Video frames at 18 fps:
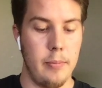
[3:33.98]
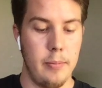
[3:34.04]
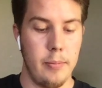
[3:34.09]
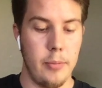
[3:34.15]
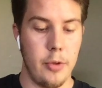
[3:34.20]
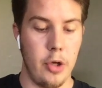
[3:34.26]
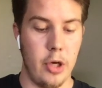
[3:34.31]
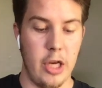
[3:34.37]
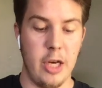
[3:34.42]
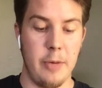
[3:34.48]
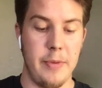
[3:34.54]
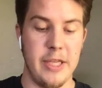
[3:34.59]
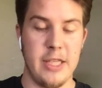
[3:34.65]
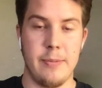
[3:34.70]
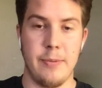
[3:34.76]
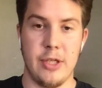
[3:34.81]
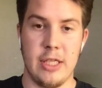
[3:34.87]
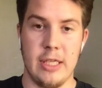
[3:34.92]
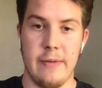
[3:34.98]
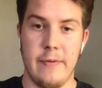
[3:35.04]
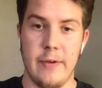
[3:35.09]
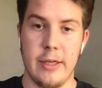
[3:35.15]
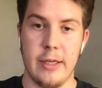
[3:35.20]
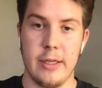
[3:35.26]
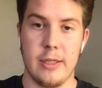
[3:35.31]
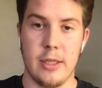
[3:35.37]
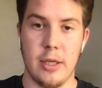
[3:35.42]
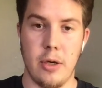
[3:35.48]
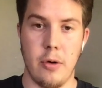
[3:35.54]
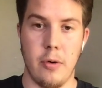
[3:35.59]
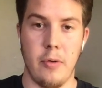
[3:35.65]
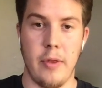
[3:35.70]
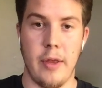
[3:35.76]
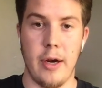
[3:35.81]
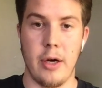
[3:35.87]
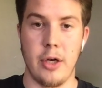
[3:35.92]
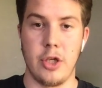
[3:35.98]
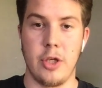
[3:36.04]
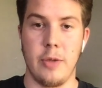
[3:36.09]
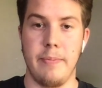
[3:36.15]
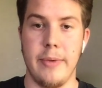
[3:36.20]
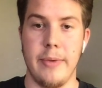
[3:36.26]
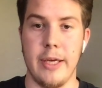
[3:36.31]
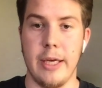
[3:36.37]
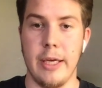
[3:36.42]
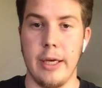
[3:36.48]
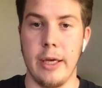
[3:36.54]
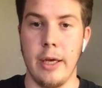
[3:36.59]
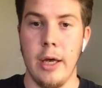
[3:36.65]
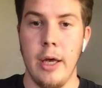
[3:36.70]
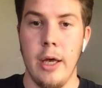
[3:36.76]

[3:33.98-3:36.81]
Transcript: You need to be specific, so there should be